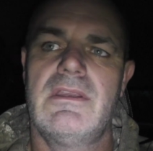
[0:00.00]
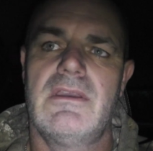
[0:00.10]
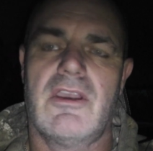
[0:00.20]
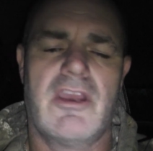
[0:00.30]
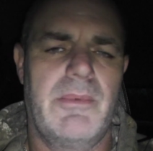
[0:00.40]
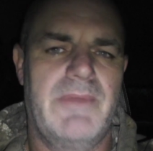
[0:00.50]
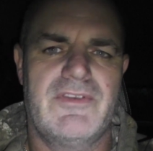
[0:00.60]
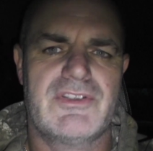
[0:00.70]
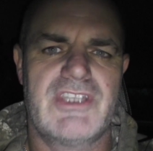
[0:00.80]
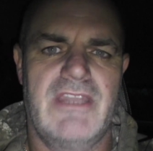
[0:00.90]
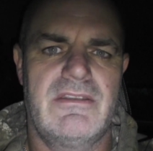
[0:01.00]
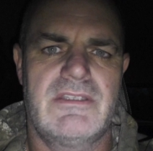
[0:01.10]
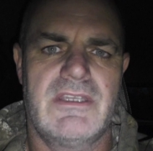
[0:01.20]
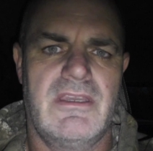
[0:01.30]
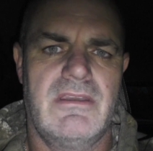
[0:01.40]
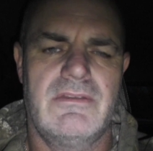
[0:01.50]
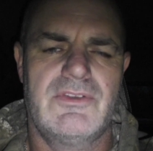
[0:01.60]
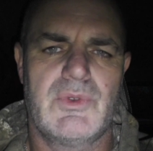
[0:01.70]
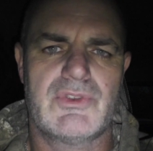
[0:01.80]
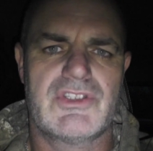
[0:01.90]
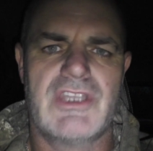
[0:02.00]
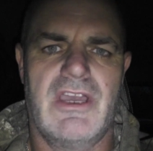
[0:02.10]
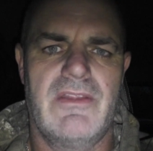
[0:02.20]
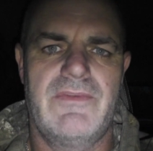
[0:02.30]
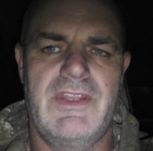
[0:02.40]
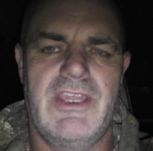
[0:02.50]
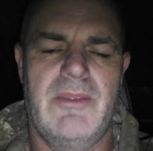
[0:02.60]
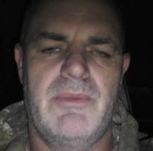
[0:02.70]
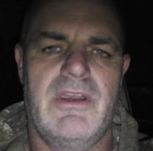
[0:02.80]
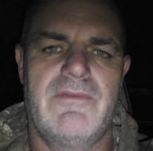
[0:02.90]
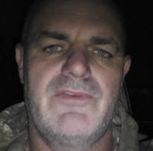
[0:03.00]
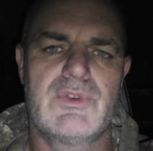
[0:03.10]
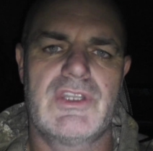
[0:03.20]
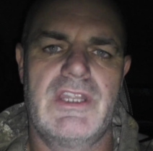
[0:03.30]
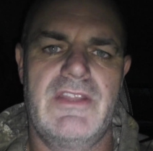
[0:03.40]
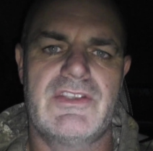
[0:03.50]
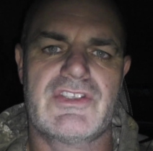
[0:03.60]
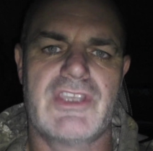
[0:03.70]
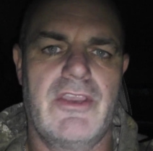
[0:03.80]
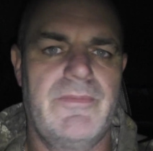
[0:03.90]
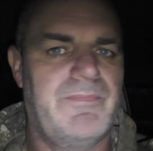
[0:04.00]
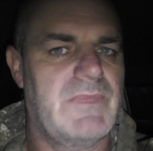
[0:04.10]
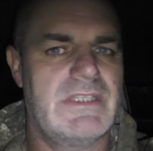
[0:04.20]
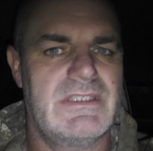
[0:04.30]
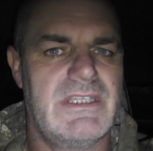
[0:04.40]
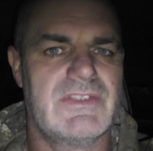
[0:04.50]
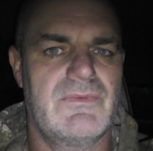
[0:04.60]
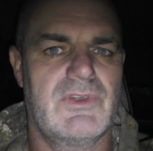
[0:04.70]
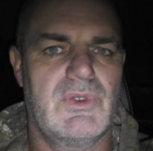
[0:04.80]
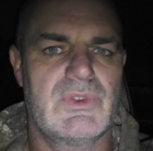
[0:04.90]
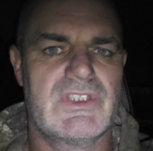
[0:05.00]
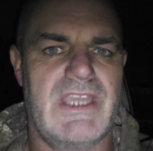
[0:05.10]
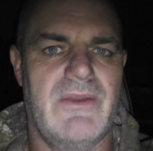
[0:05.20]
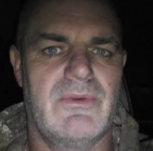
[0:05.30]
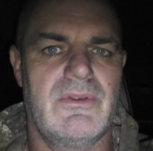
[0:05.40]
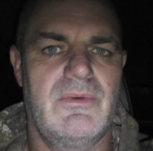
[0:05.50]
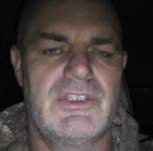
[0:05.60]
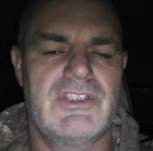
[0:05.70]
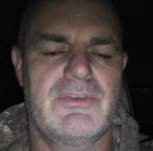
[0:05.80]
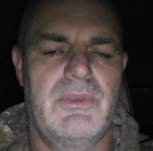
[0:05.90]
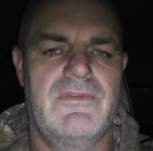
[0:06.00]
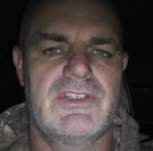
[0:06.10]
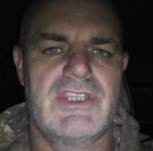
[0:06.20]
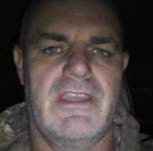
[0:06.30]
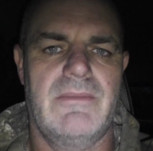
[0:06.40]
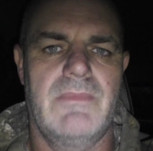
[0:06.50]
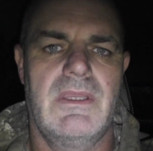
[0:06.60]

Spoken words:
I can't remember if I said towards the start of the video, but unfortunately this scope doesn't record sound, which is a bit of a shame.